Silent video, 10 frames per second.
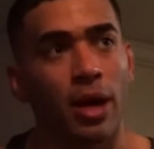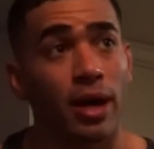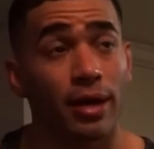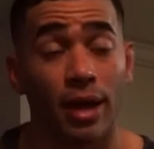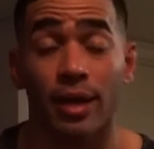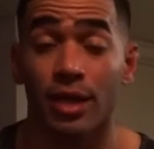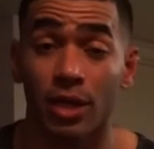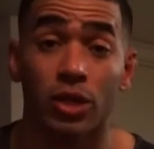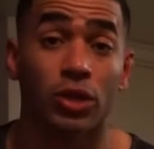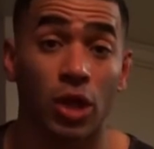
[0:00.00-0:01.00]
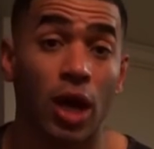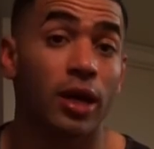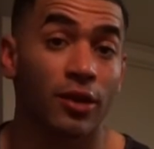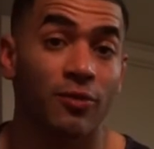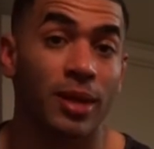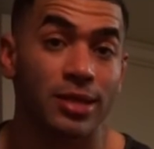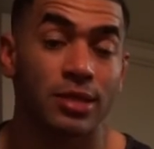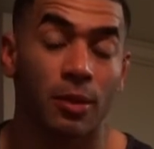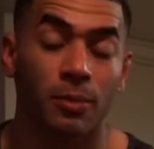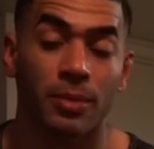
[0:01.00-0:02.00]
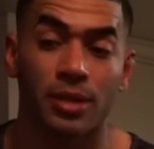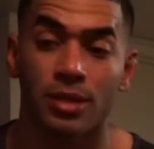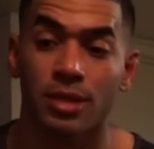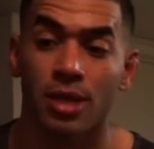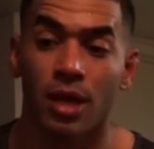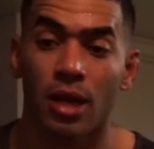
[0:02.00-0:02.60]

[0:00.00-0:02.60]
I get a lot of my supplements,